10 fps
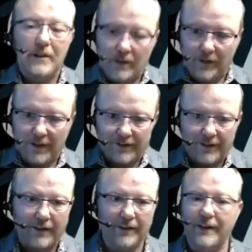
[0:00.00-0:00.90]
because I
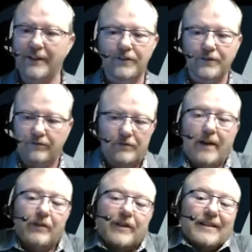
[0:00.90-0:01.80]
think
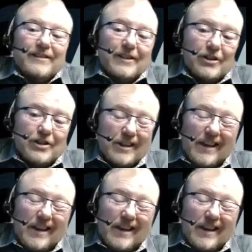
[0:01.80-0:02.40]
everything's energy.